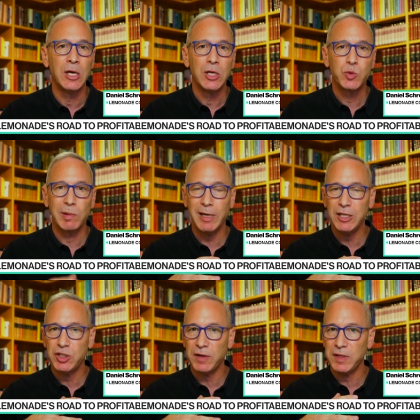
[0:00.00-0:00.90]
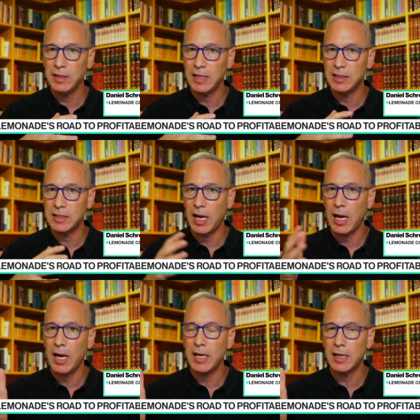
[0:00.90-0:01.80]
So we're really hmm. shifting the
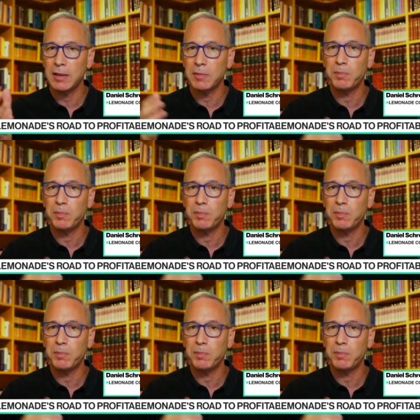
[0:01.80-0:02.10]
entire